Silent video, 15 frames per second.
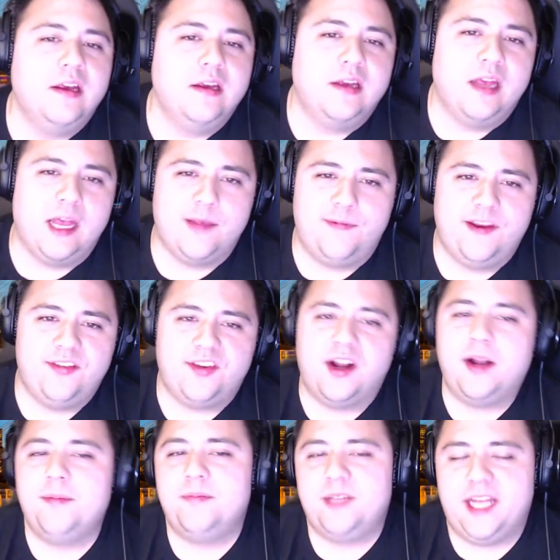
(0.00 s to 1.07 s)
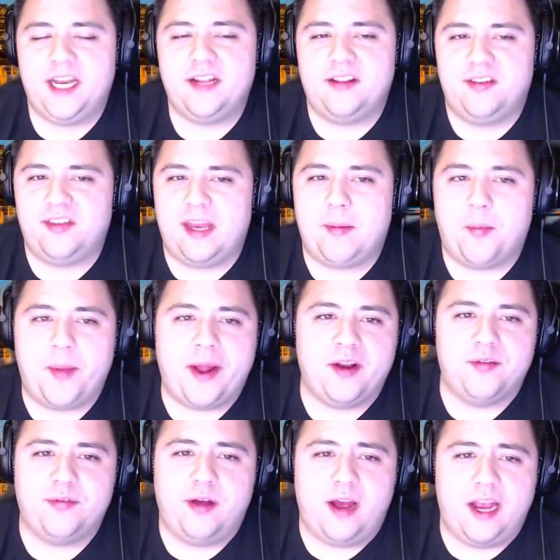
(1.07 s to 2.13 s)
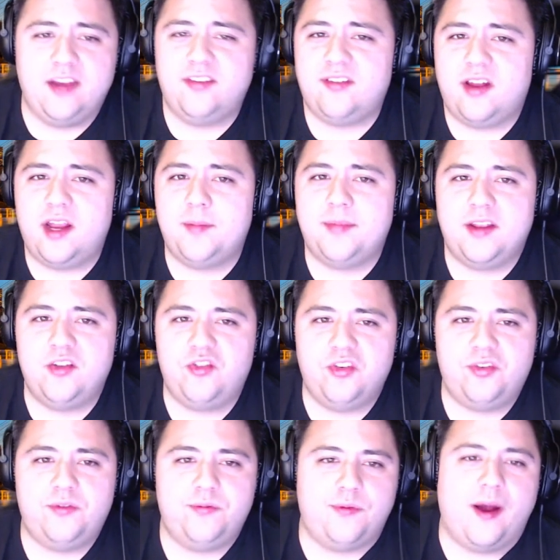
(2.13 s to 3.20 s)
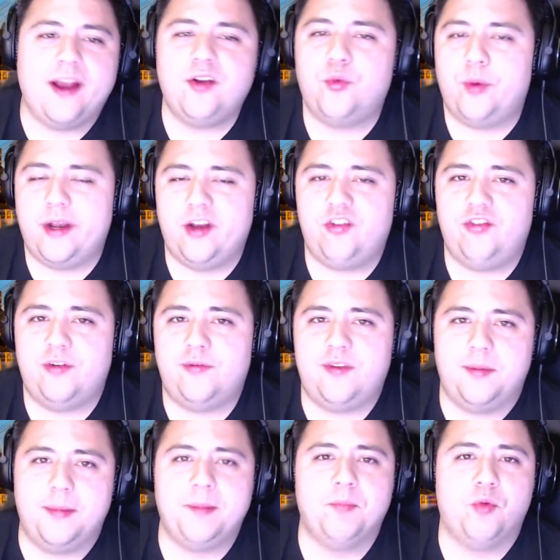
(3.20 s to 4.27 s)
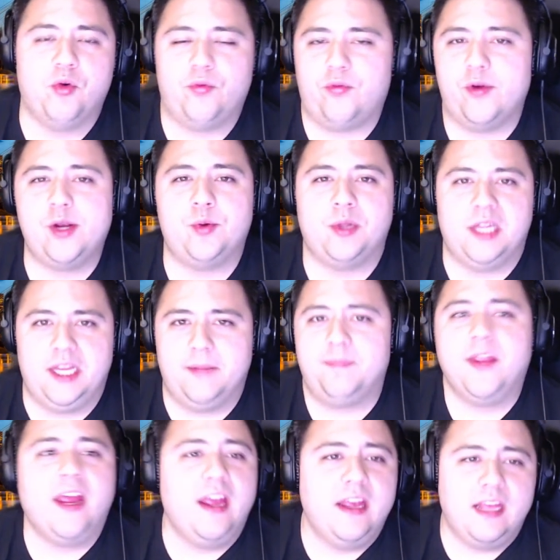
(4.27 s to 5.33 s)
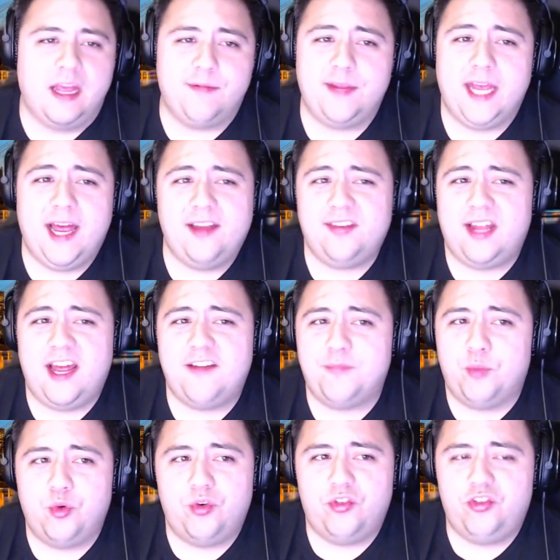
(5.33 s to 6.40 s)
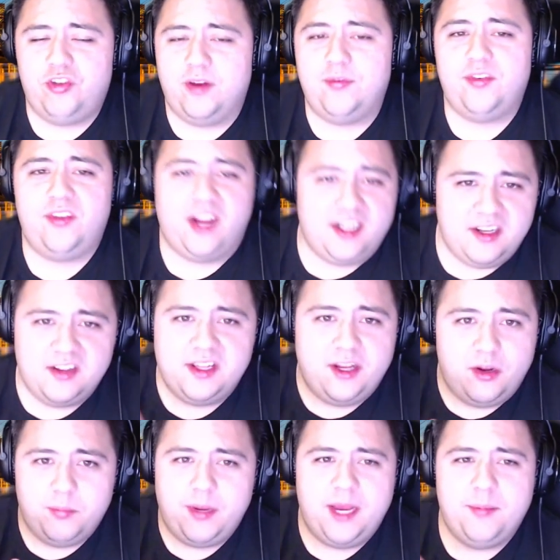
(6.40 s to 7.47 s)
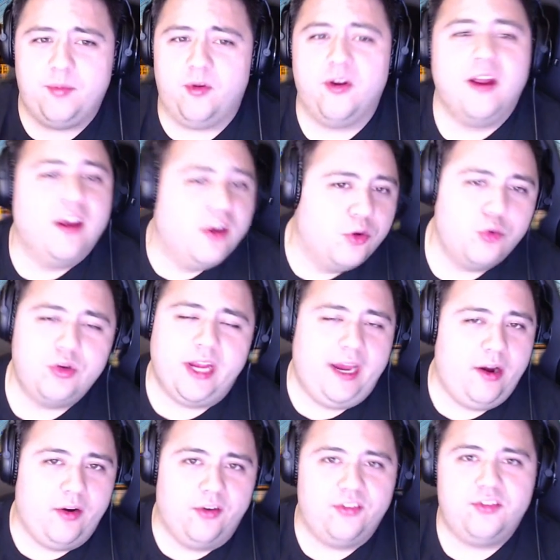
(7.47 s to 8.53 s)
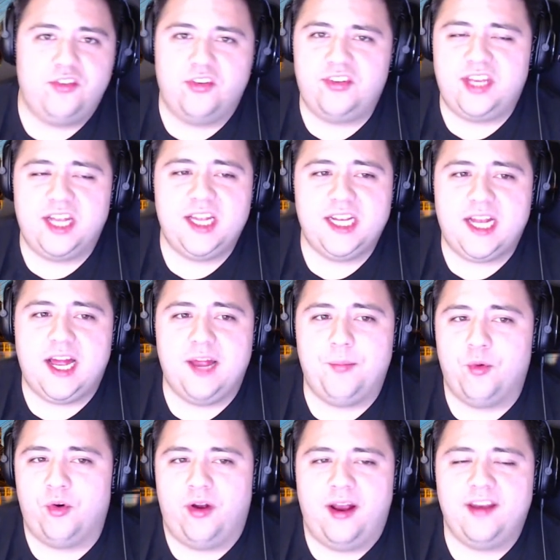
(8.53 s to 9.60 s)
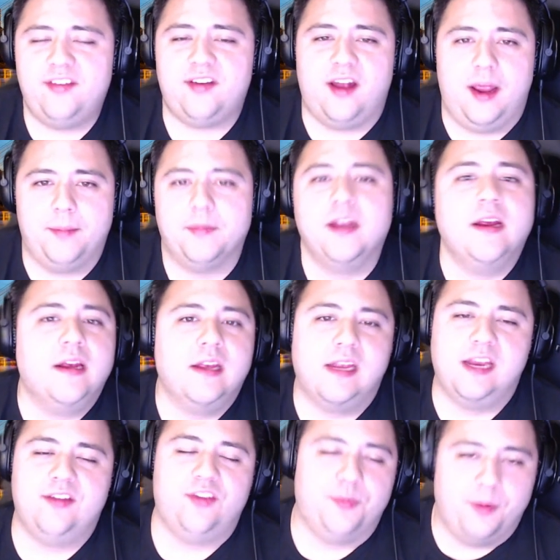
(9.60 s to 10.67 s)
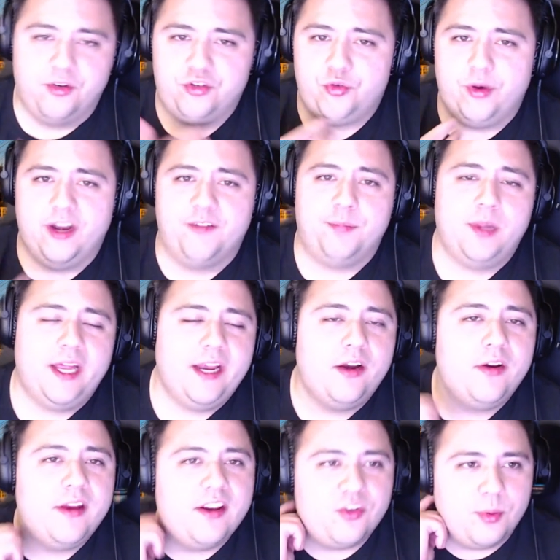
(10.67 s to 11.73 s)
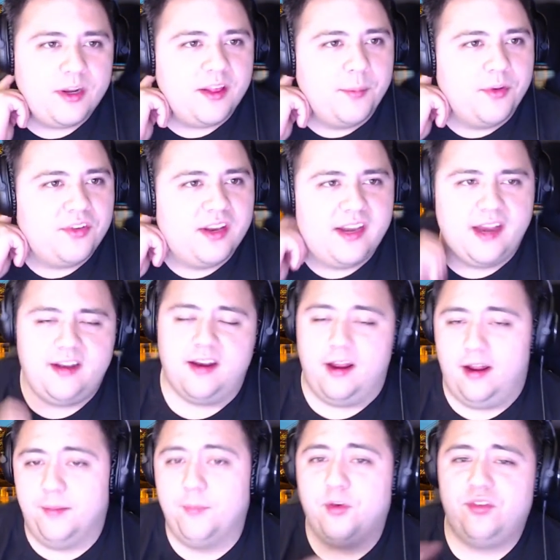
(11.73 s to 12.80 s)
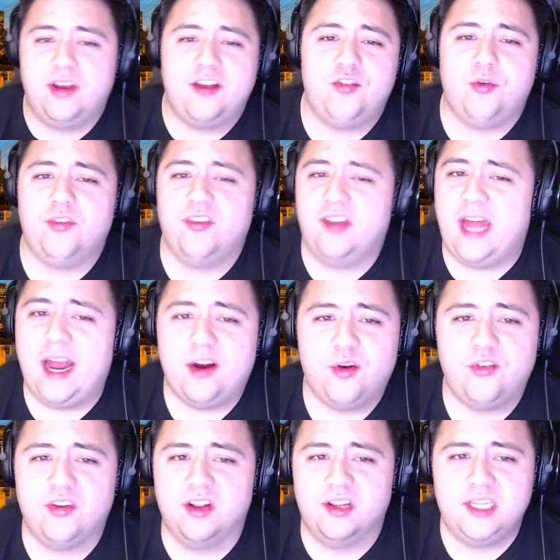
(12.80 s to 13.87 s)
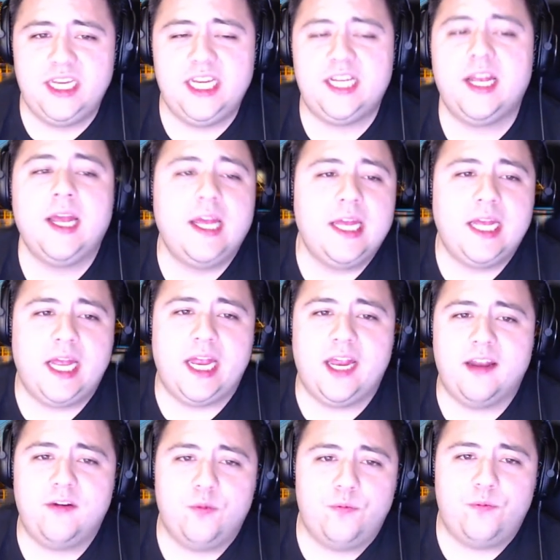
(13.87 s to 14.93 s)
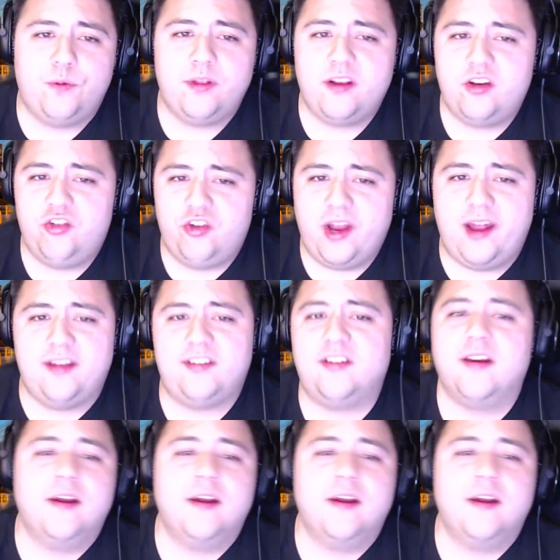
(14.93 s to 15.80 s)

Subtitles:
if he's not getting the same amount of ice time, then just find a way to shift him in more frequently. If he has to have more shifts technically on paper, who cares? Just get the guy more ice time. He's your most creative player. He's one of the most dangerous attackers in the league. And for the Jets,